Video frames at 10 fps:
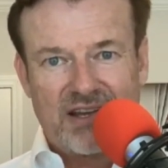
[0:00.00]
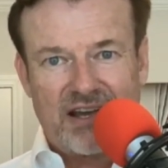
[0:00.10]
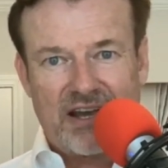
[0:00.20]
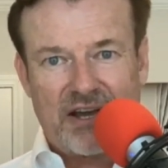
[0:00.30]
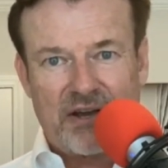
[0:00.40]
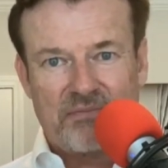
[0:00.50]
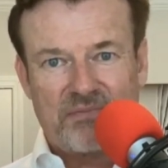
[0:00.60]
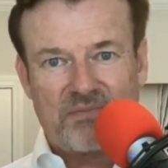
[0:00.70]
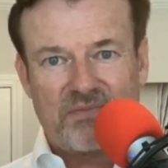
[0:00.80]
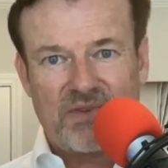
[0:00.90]
um,
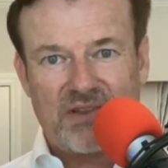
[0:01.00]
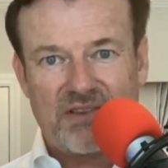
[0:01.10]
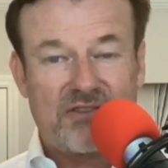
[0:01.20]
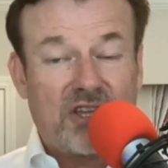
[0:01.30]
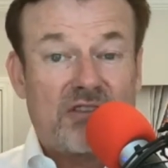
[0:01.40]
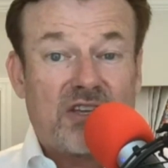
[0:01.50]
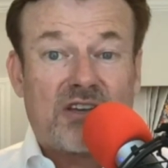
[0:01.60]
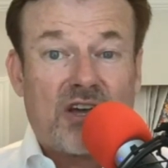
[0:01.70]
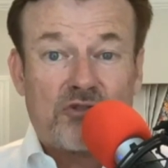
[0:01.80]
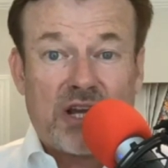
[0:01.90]
that the, the
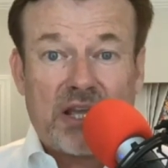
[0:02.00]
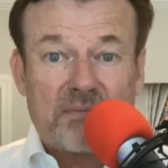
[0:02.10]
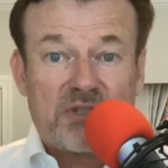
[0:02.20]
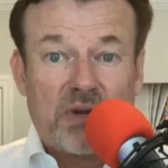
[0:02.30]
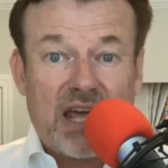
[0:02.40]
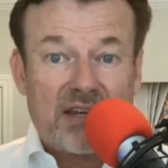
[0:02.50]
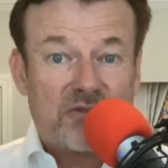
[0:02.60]
contract comes to an end,